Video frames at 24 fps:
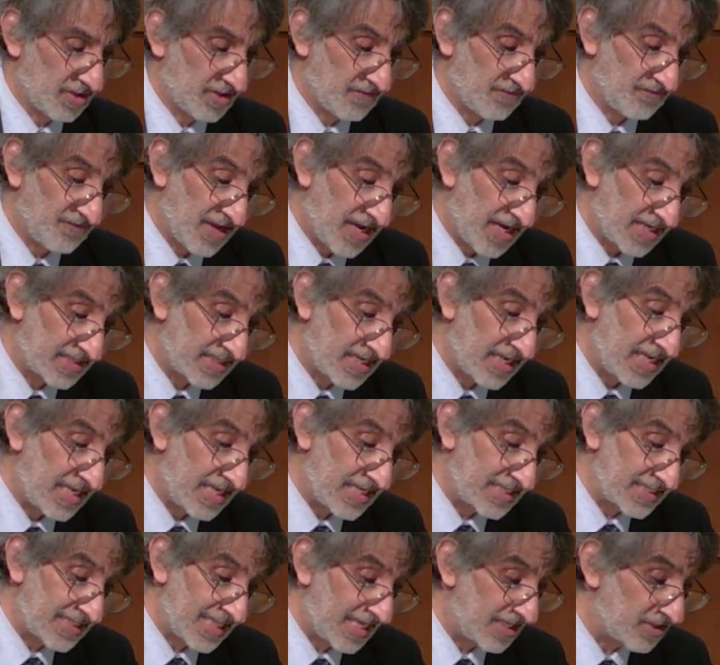In fact,
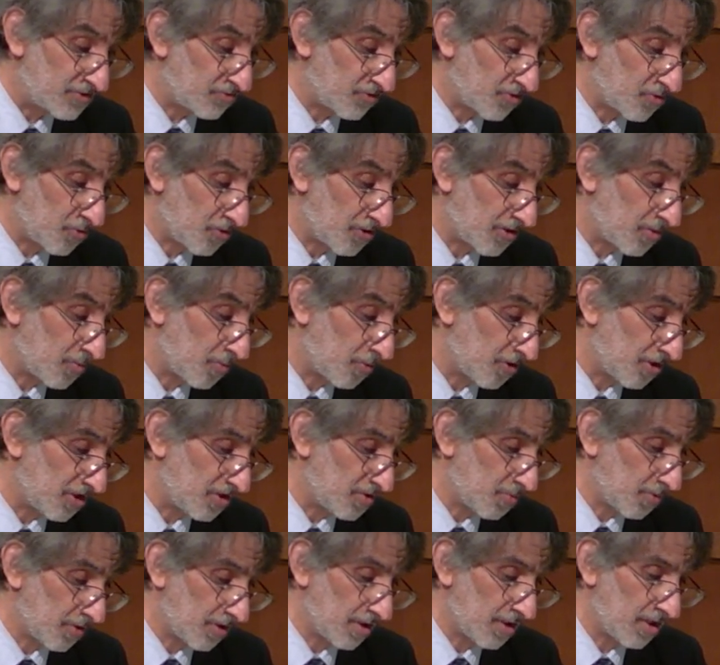his last recorded words
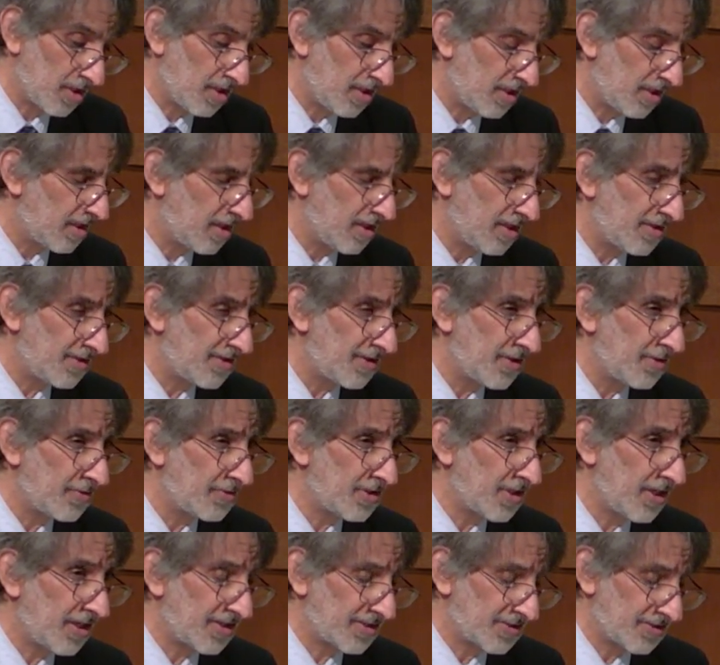were, No
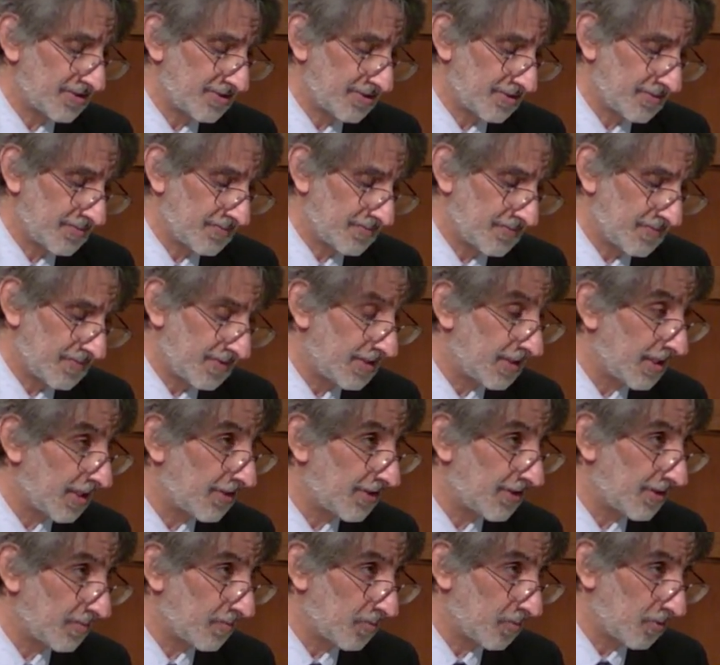doctor,
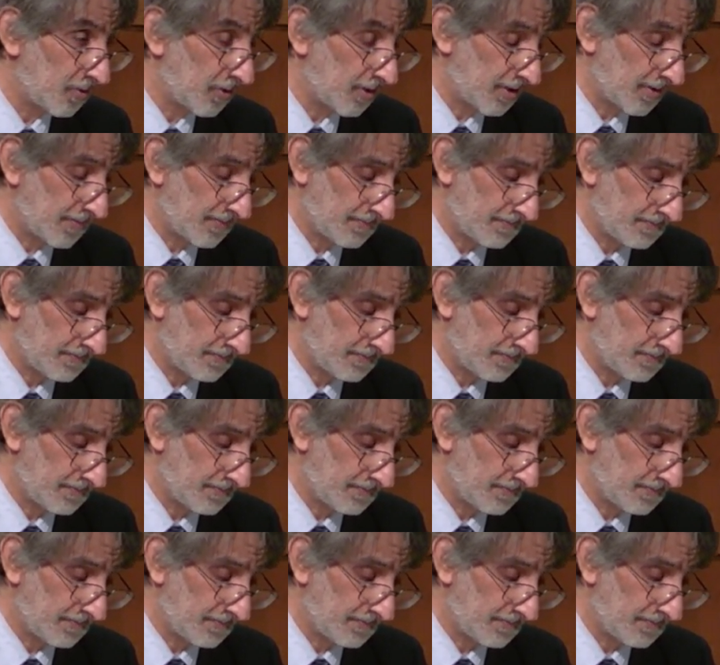nothing more.